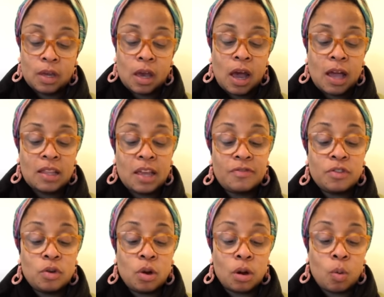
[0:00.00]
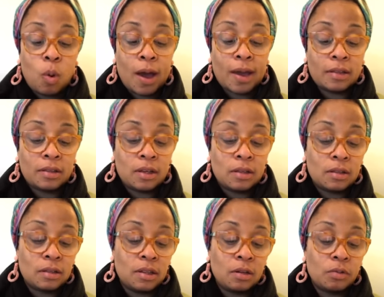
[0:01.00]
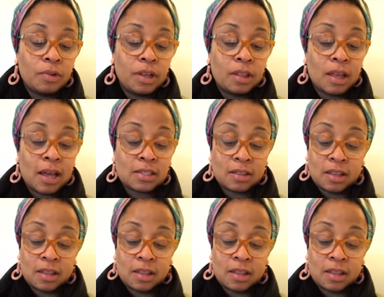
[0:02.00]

I left New York quietly, little realizing